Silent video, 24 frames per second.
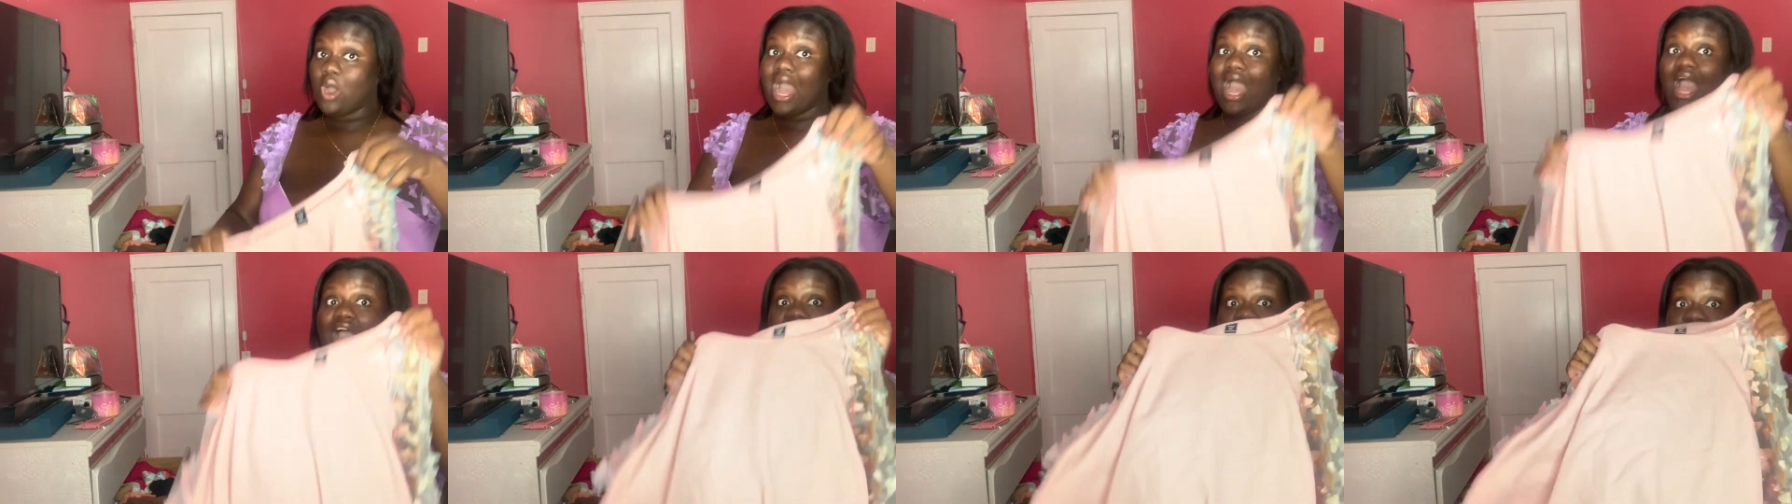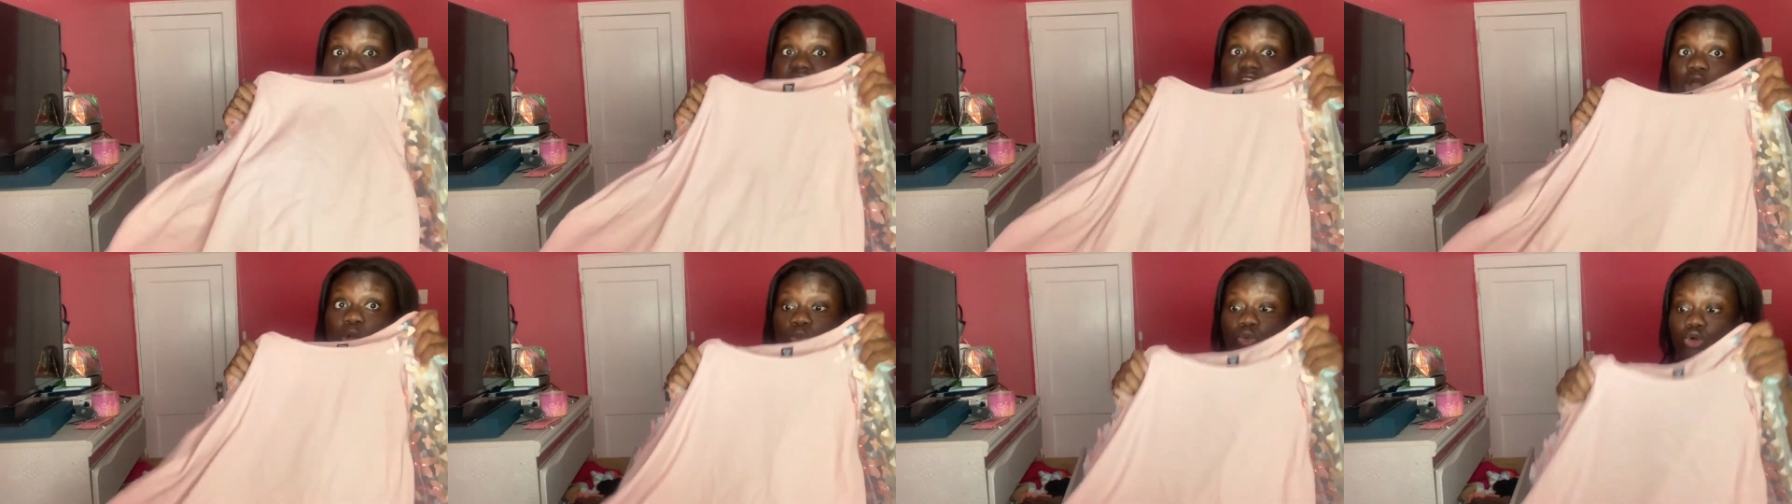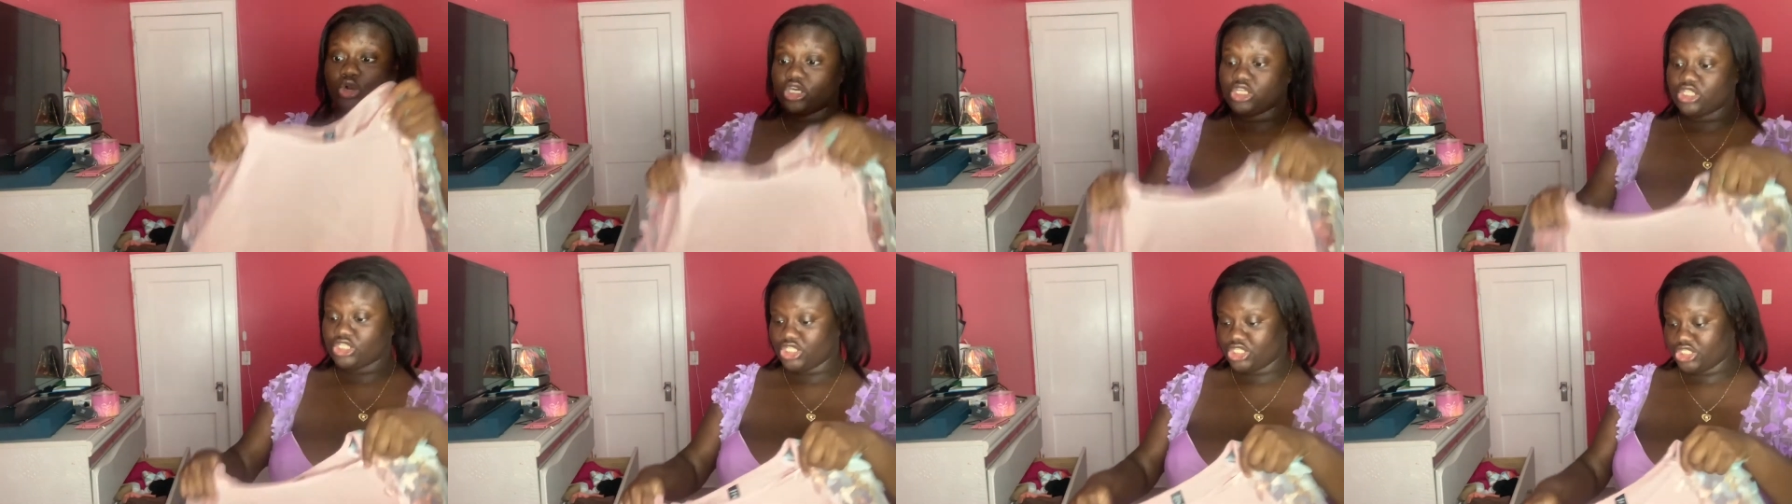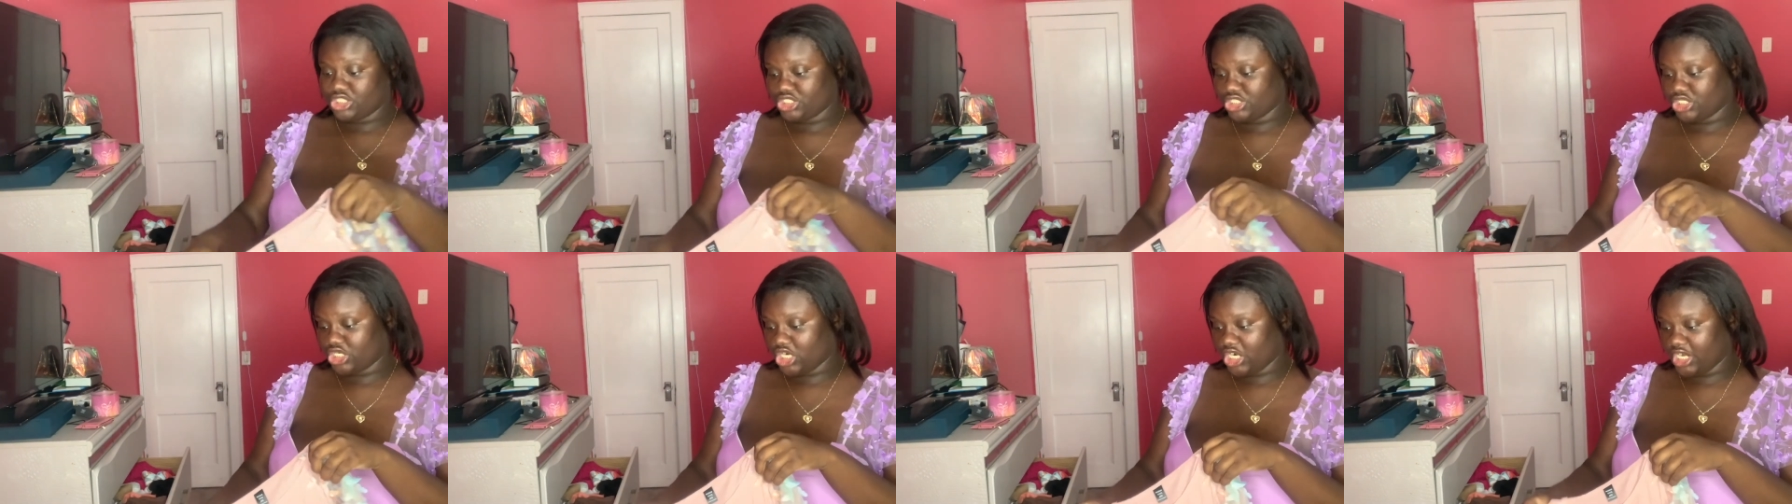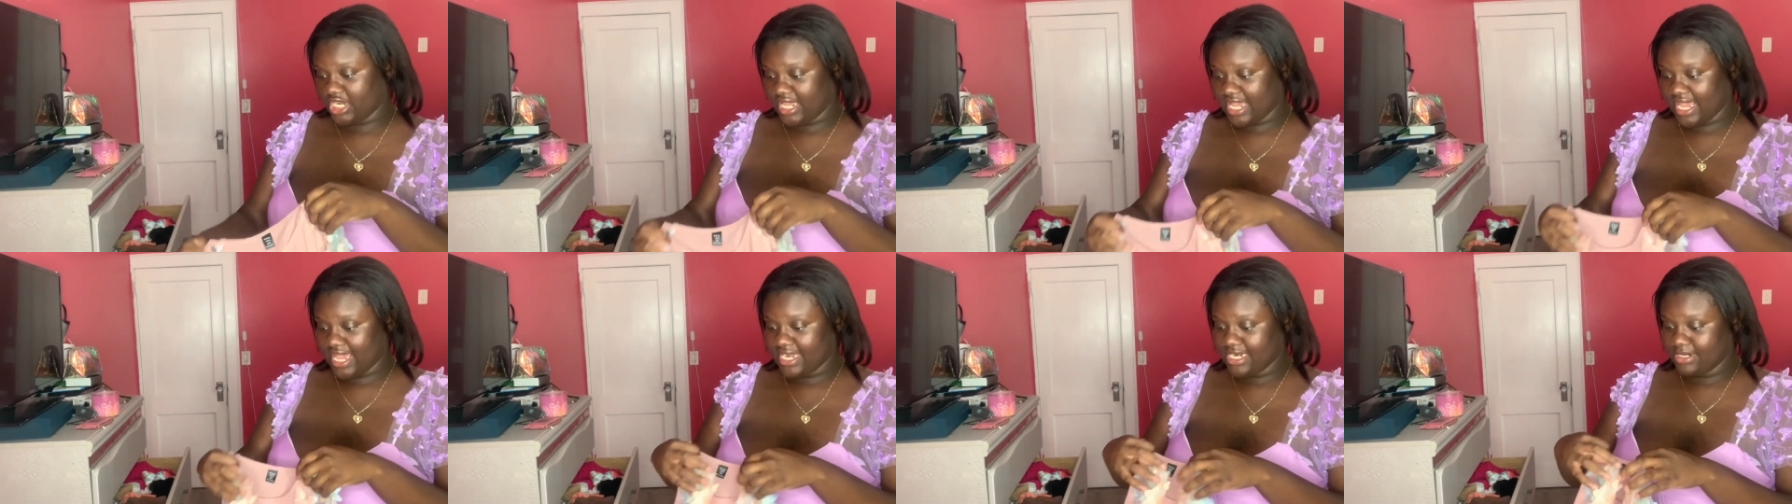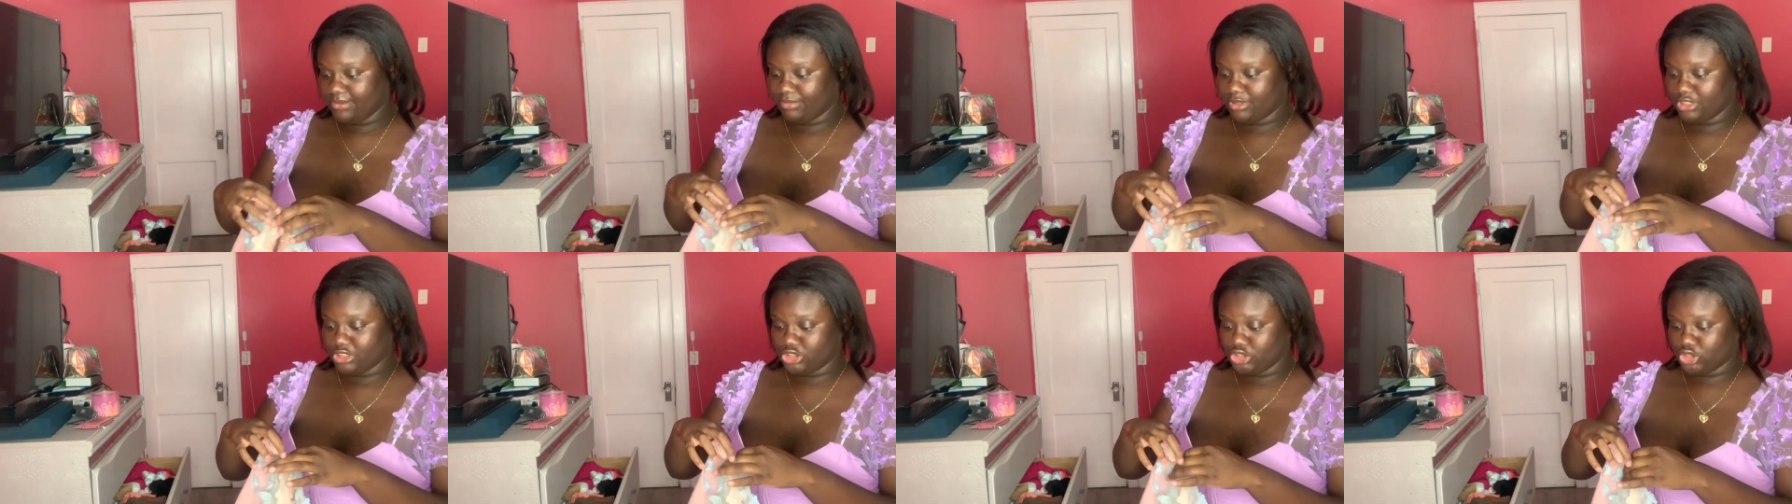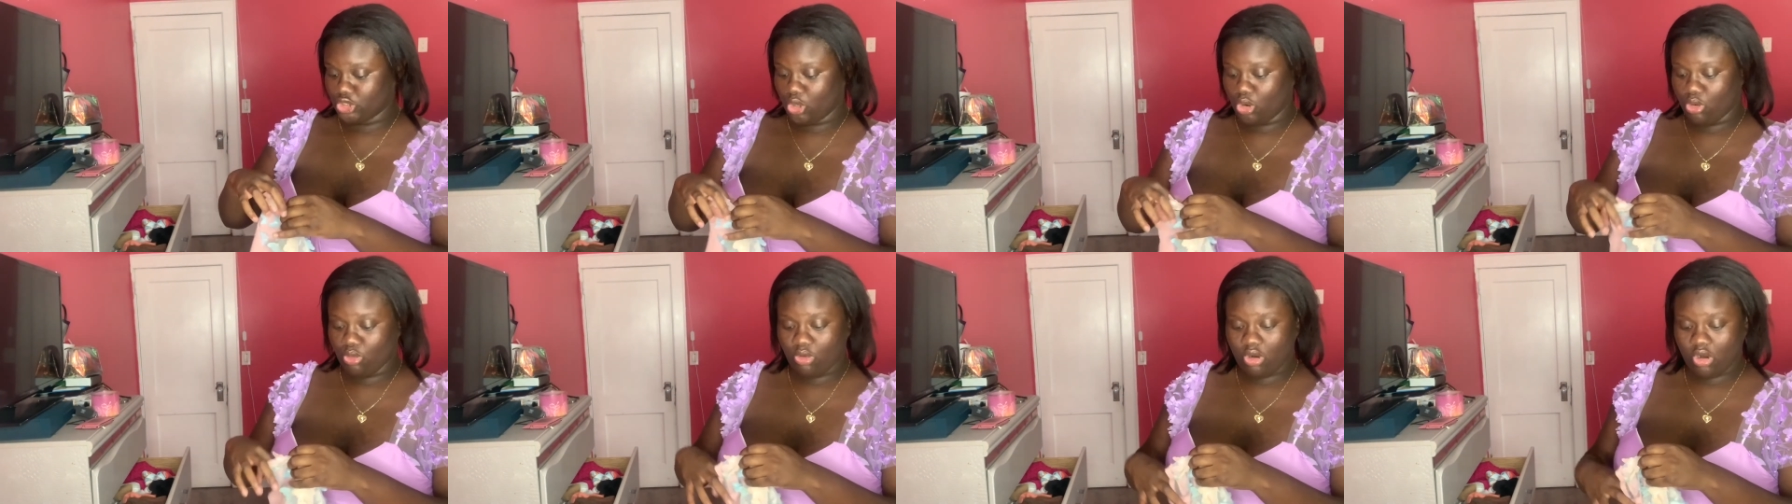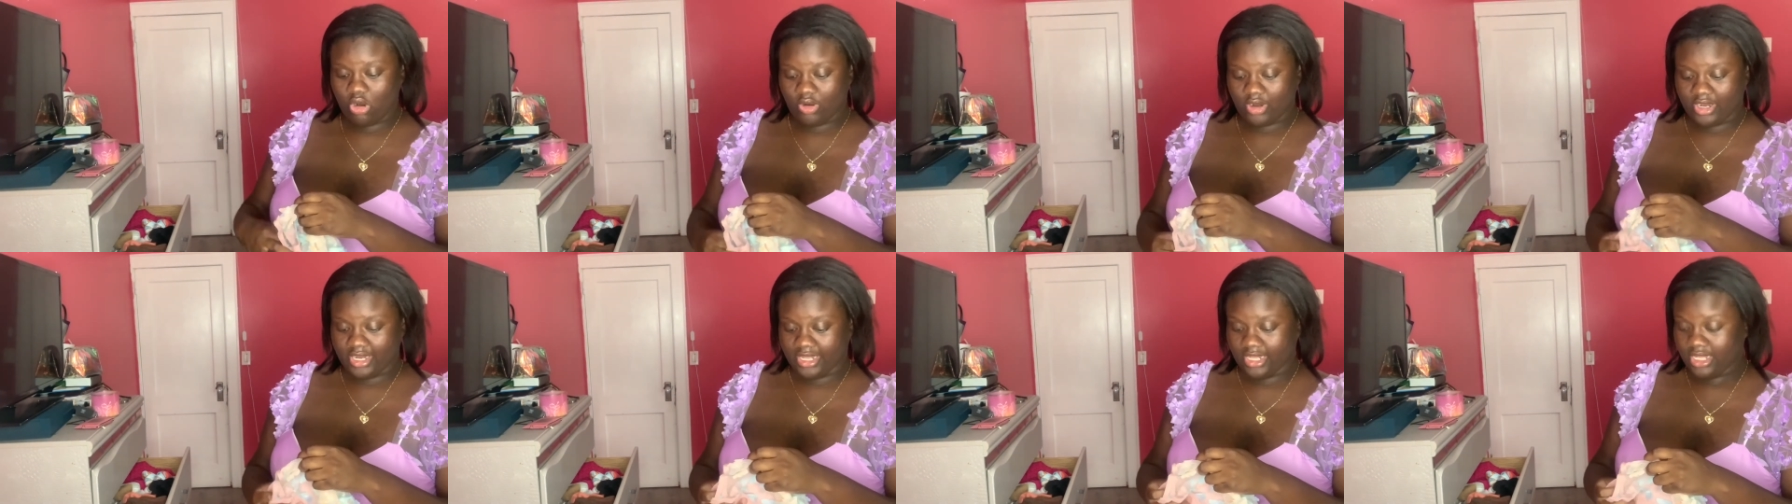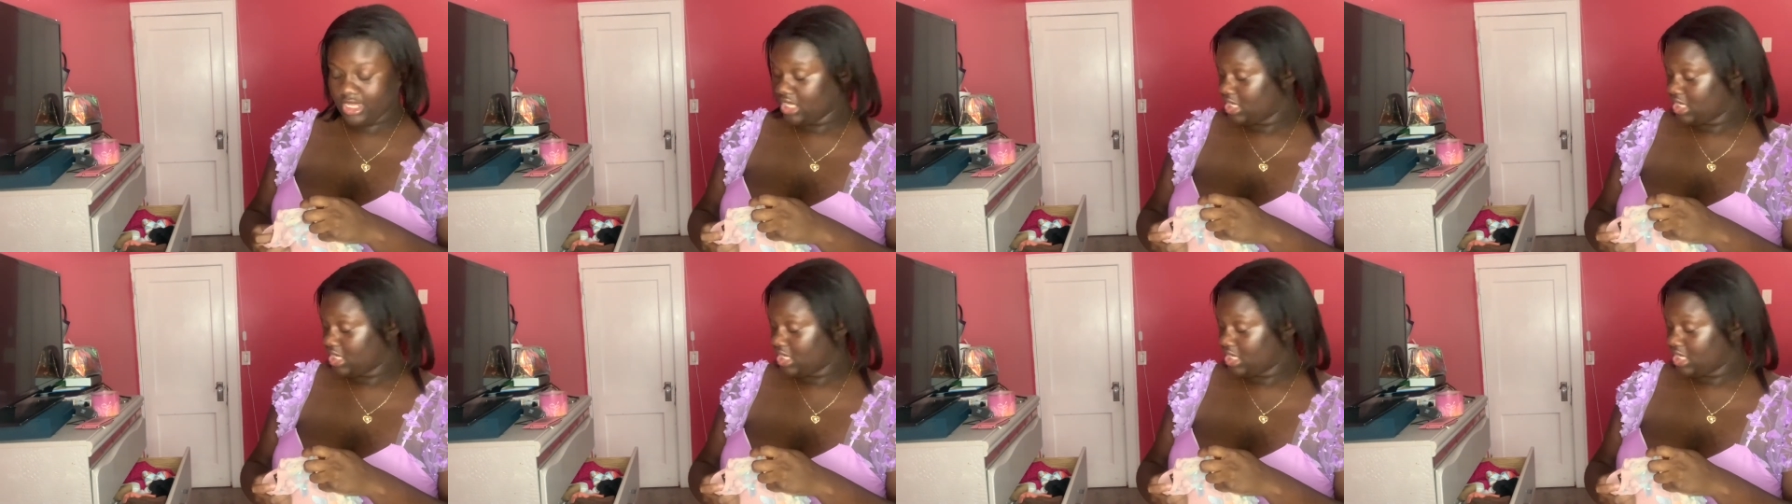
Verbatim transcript: i have not worn this shirt yet but don't worry